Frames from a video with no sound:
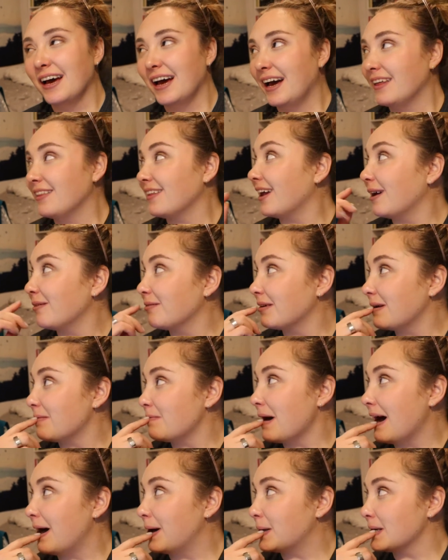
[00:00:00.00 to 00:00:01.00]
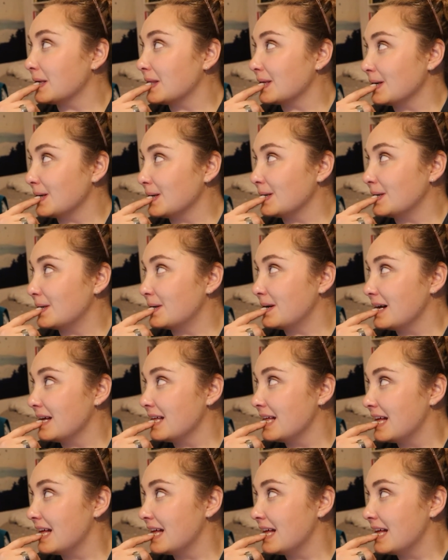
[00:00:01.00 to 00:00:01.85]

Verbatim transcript: and then I'm gonna power through.